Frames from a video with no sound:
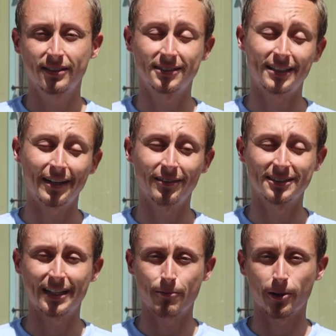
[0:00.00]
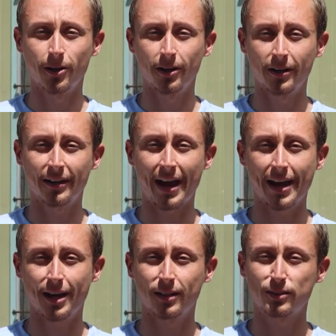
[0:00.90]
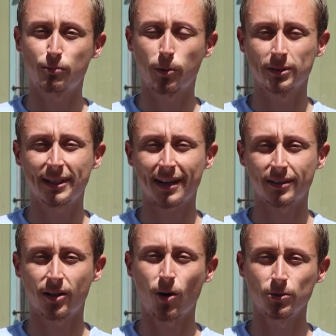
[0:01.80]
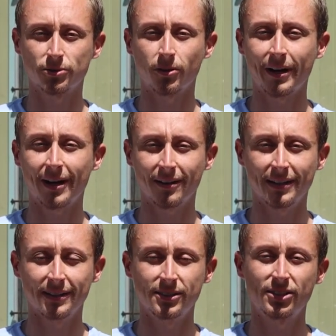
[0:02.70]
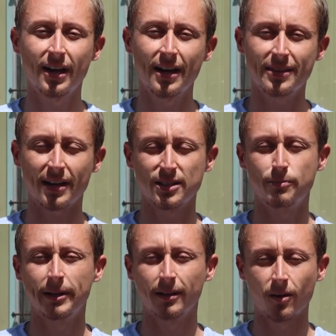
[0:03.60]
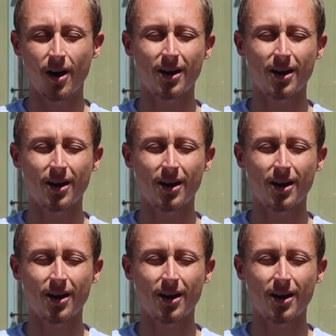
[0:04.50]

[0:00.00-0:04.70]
to save this neighborhood and protect the cultural heritage that is being